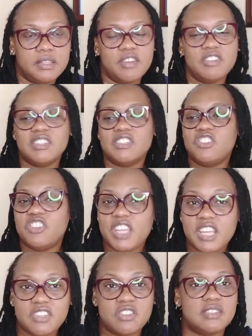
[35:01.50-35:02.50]
There is a
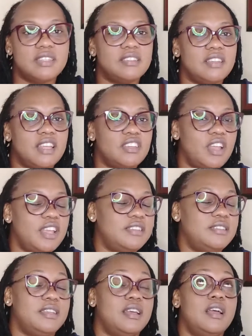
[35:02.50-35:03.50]
change.
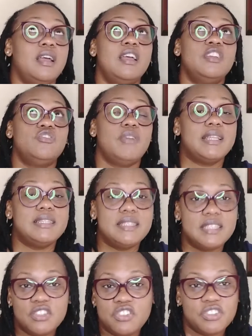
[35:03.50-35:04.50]
It's a
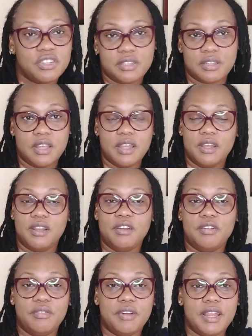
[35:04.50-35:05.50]
transition,
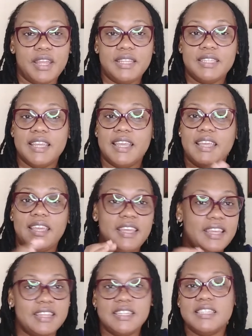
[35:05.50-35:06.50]
right?
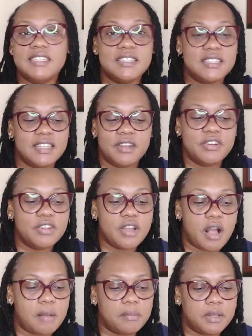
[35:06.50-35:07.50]
They're
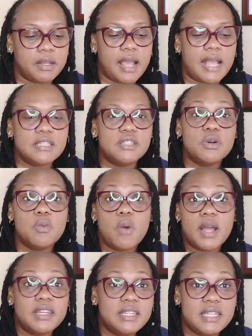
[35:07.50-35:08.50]
normal. And so
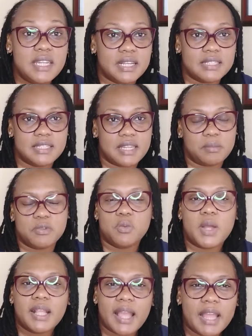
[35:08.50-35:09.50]
what are the next steps?
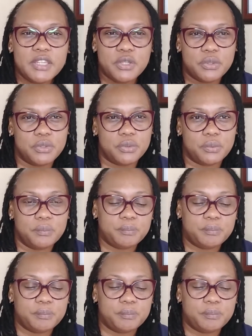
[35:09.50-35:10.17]
What can you do?